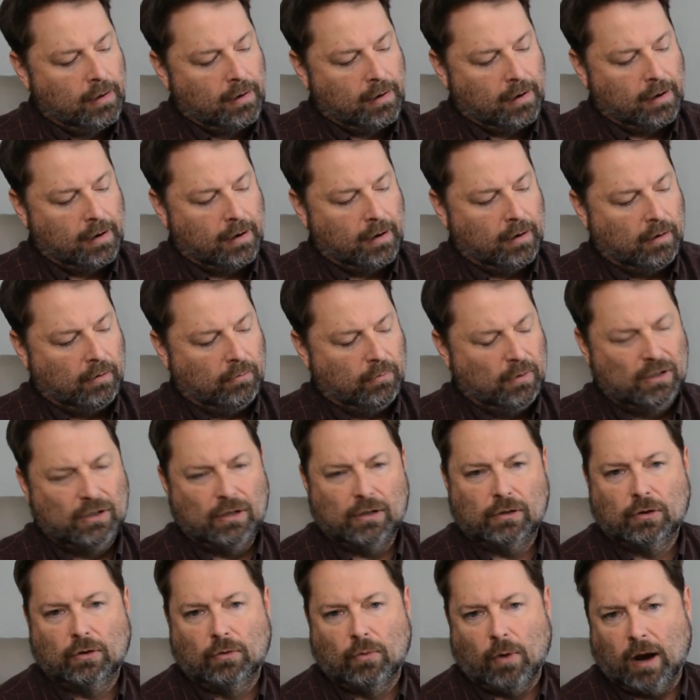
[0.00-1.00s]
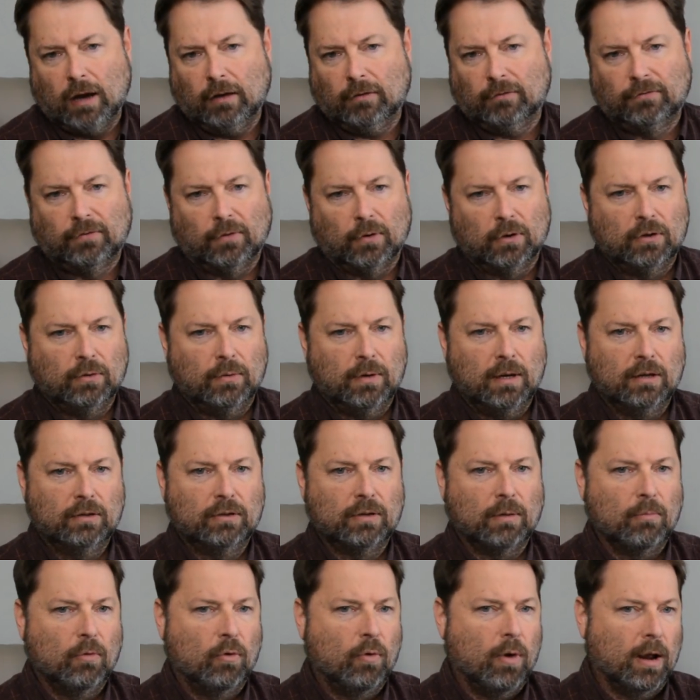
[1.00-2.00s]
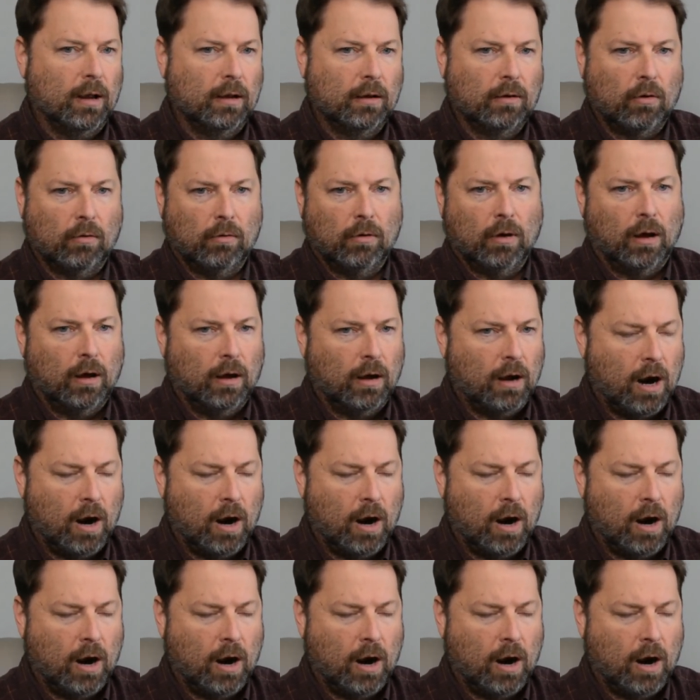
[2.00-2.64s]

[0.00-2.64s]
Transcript: uh, which is great for doing some quick uh,